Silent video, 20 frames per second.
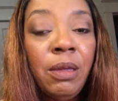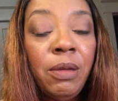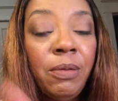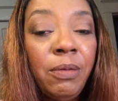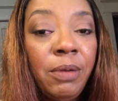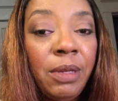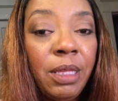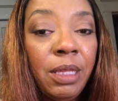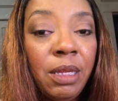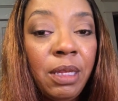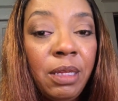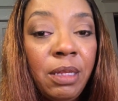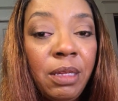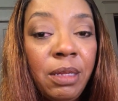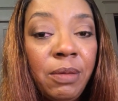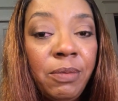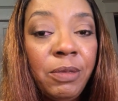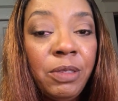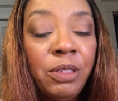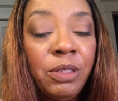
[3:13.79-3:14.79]
with
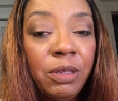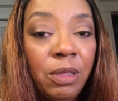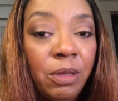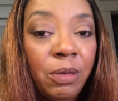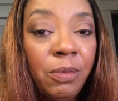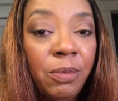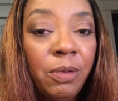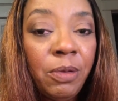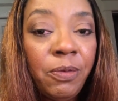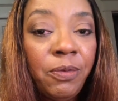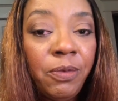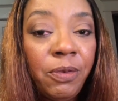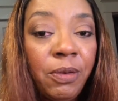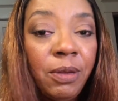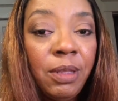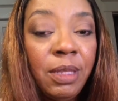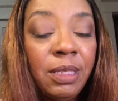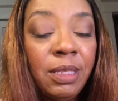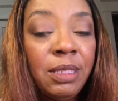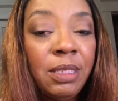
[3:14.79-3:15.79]
your aluminum
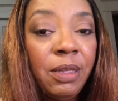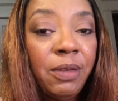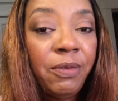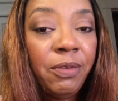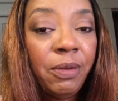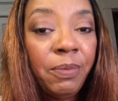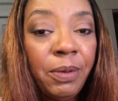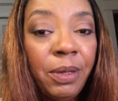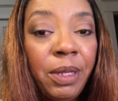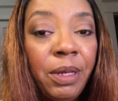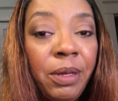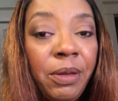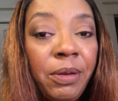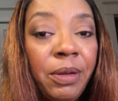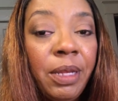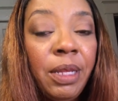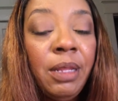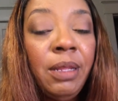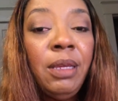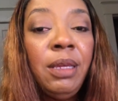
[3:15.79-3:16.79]
foil and stuff up under
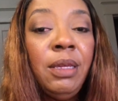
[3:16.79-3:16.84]
it,